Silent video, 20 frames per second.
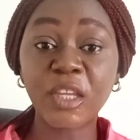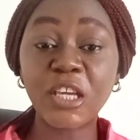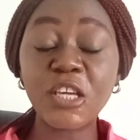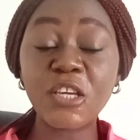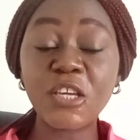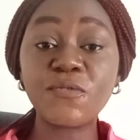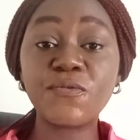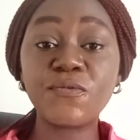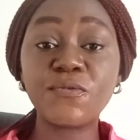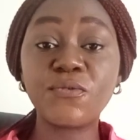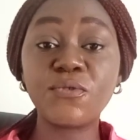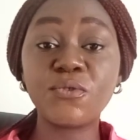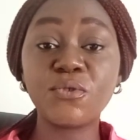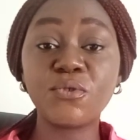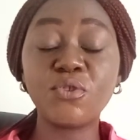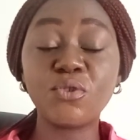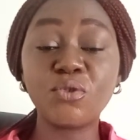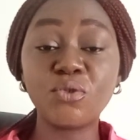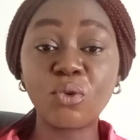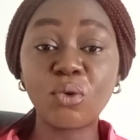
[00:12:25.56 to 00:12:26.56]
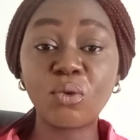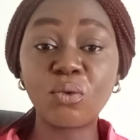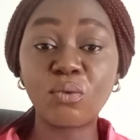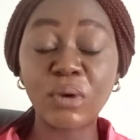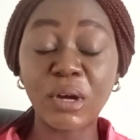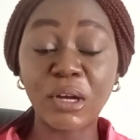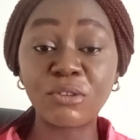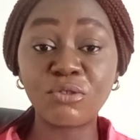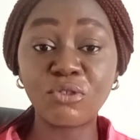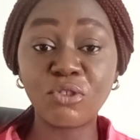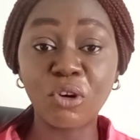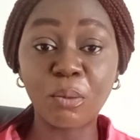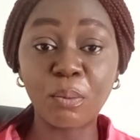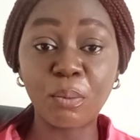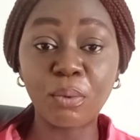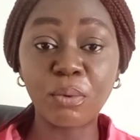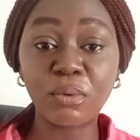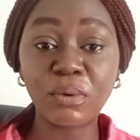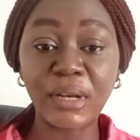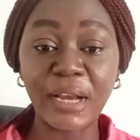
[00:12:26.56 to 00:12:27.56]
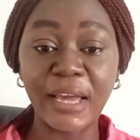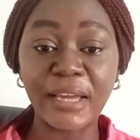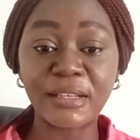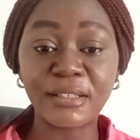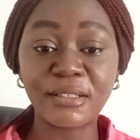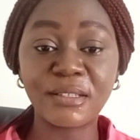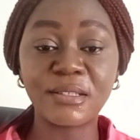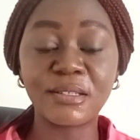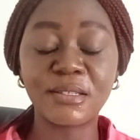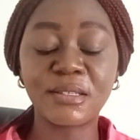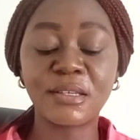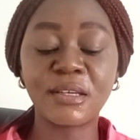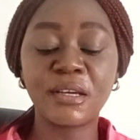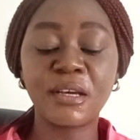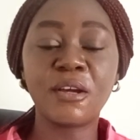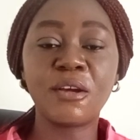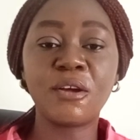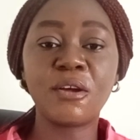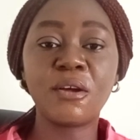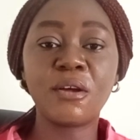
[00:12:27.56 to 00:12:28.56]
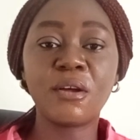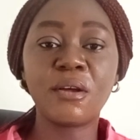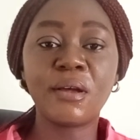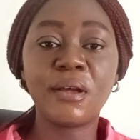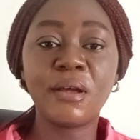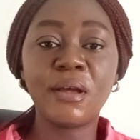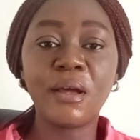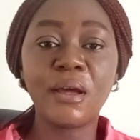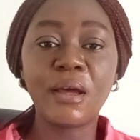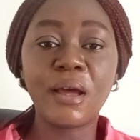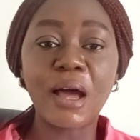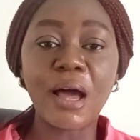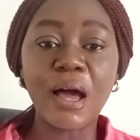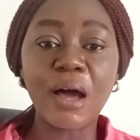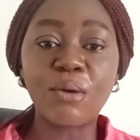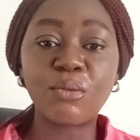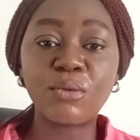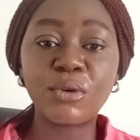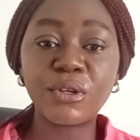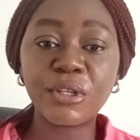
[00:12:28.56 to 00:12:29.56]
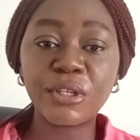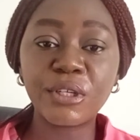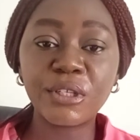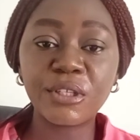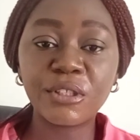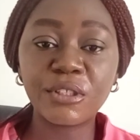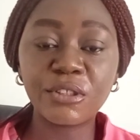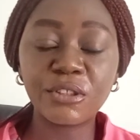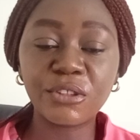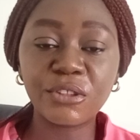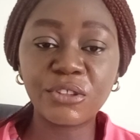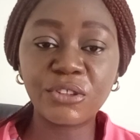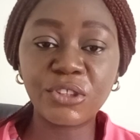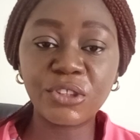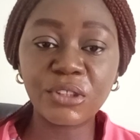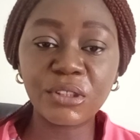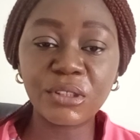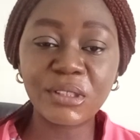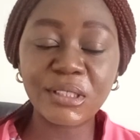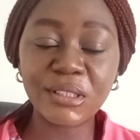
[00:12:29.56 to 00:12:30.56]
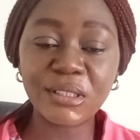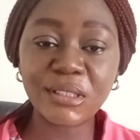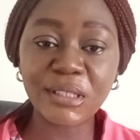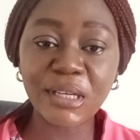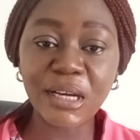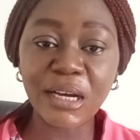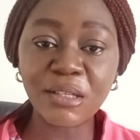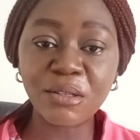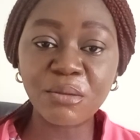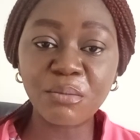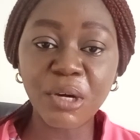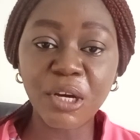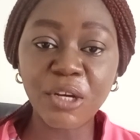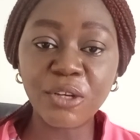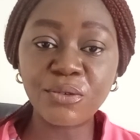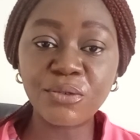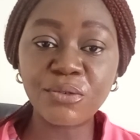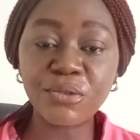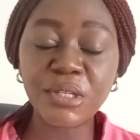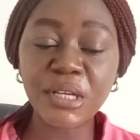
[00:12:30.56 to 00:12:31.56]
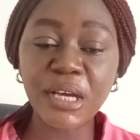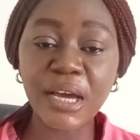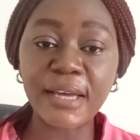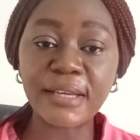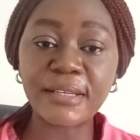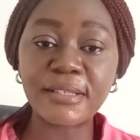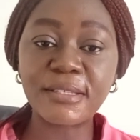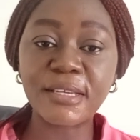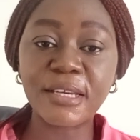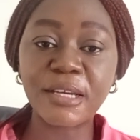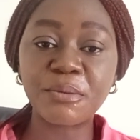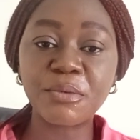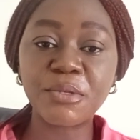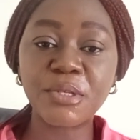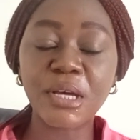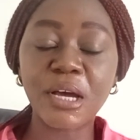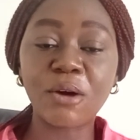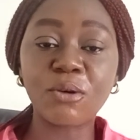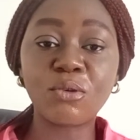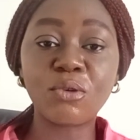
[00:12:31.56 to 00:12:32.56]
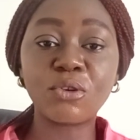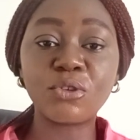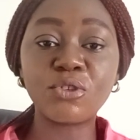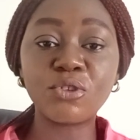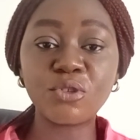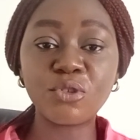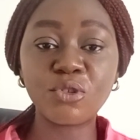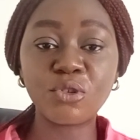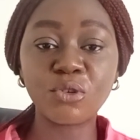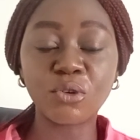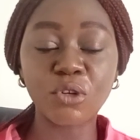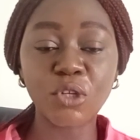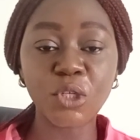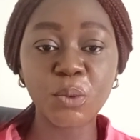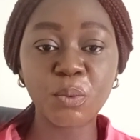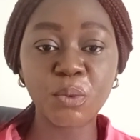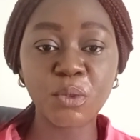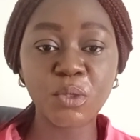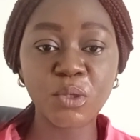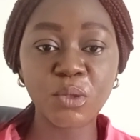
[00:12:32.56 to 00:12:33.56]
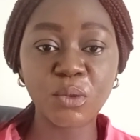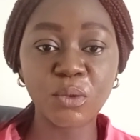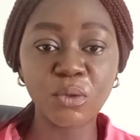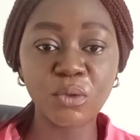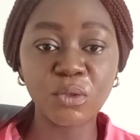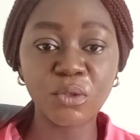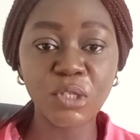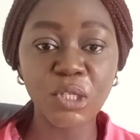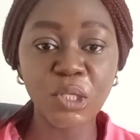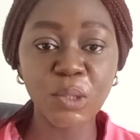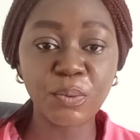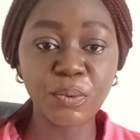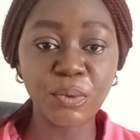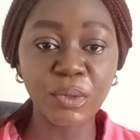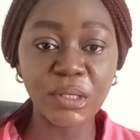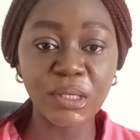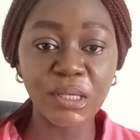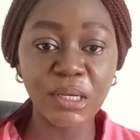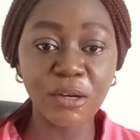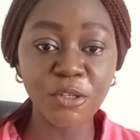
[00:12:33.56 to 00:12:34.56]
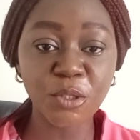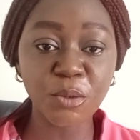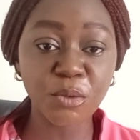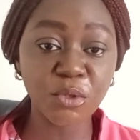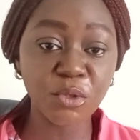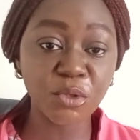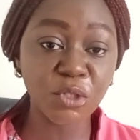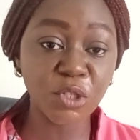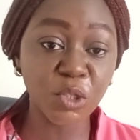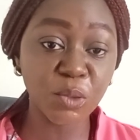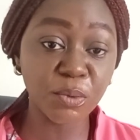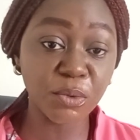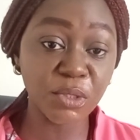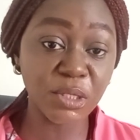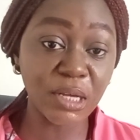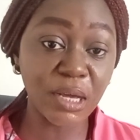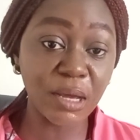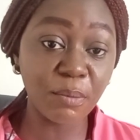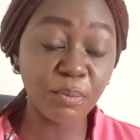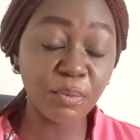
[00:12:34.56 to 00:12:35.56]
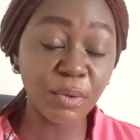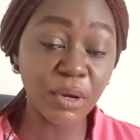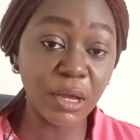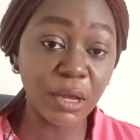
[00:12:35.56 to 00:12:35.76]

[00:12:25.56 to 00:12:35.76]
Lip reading: if you do not round up like this. I will discard my used items according to hospital disposal